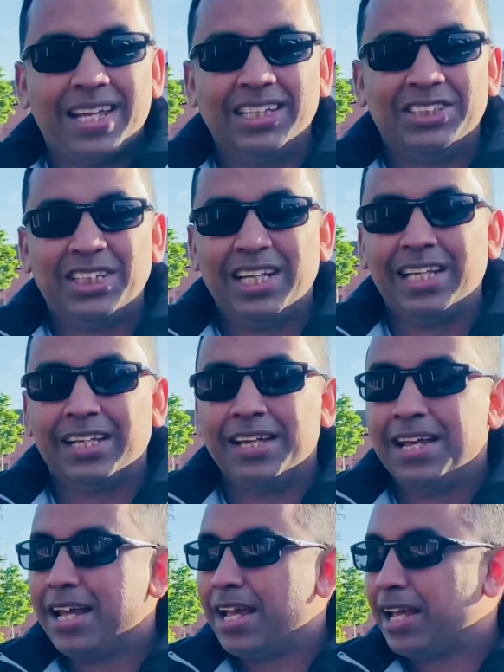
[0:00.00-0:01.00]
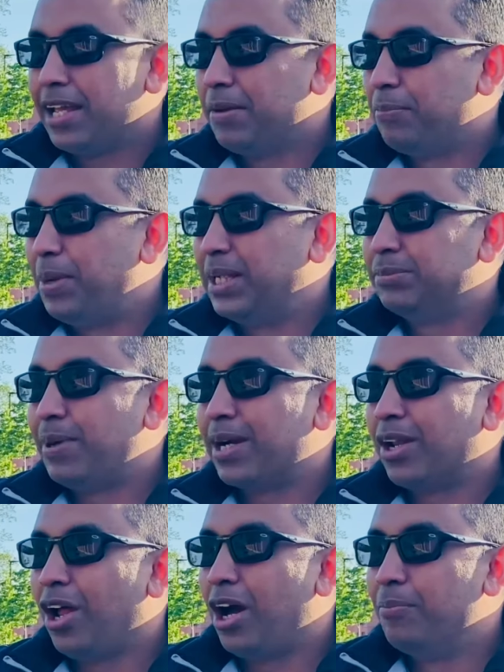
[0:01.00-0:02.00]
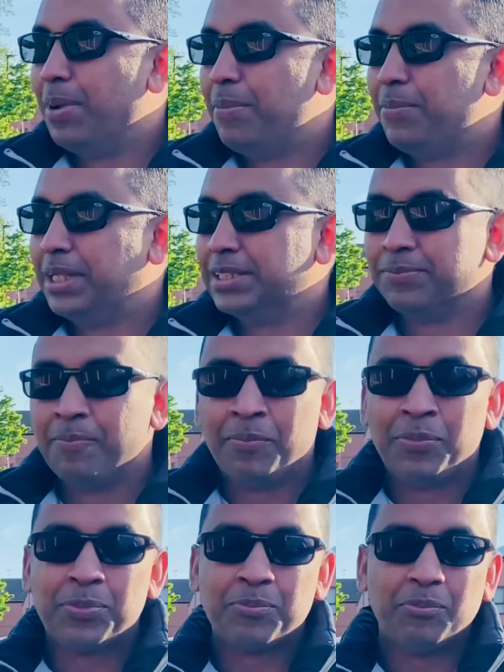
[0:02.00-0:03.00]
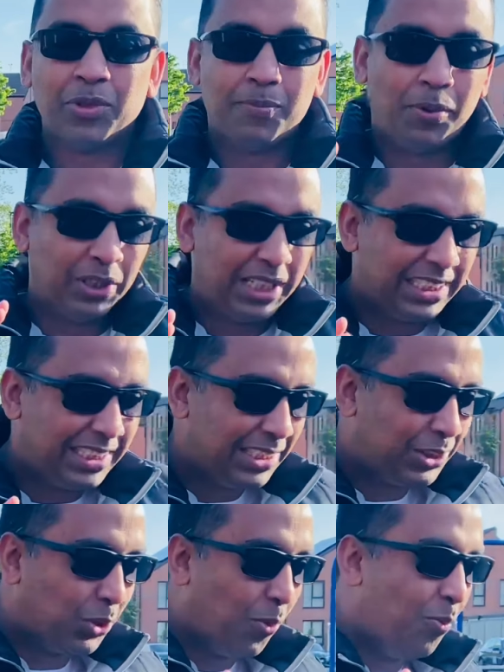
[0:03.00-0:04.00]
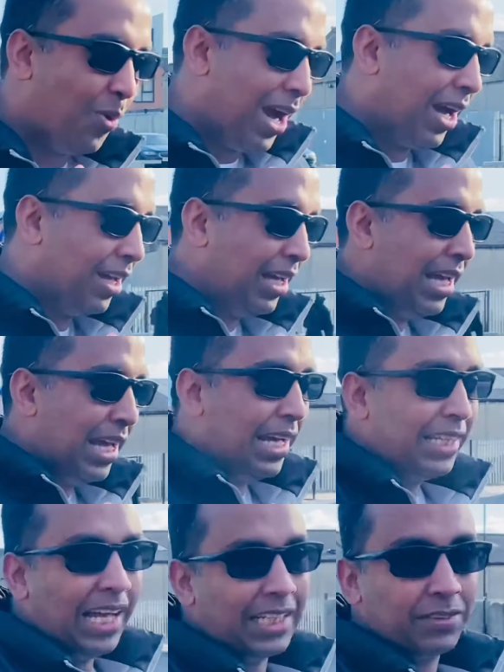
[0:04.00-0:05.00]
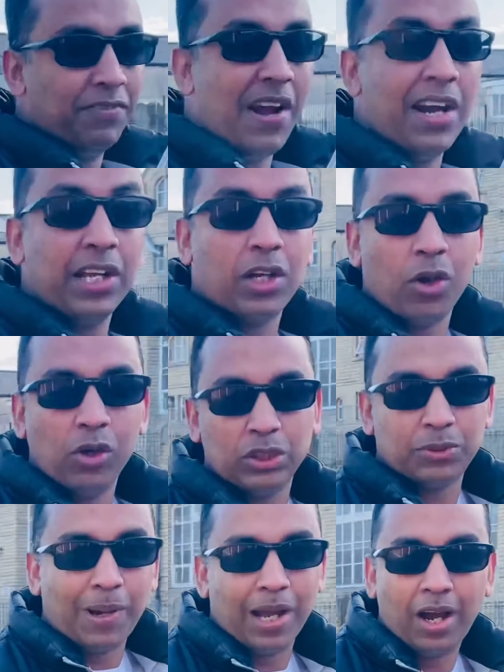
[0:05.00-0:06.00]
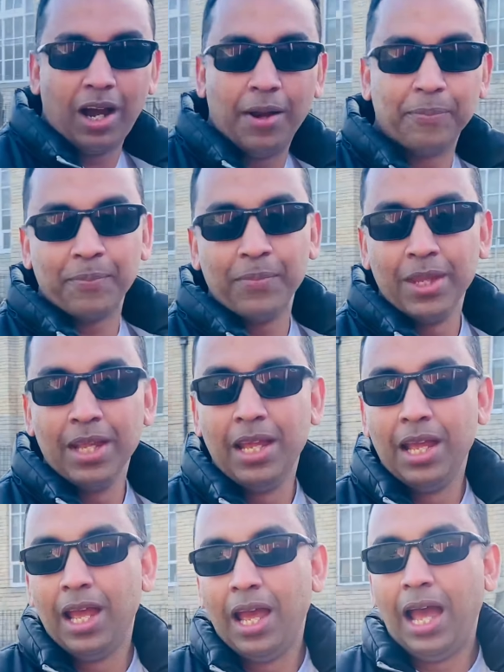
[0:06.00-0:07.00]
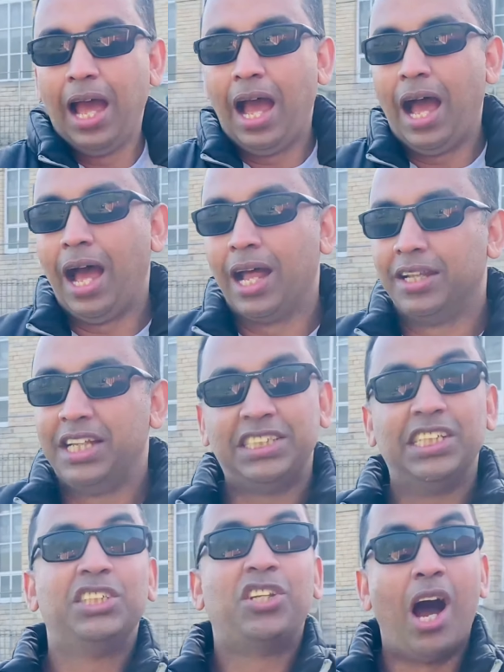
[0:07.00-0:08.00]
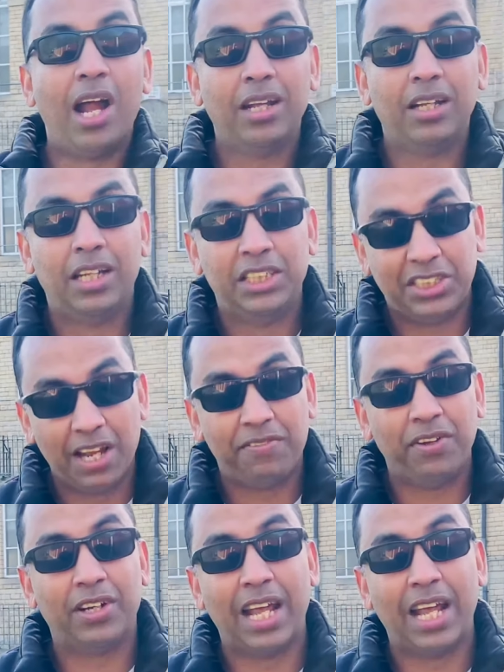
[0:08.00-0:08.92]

and chilling, it brings back a lot of memories. But this is somewhere that's very close to my heart. And this is Darnall Sheffield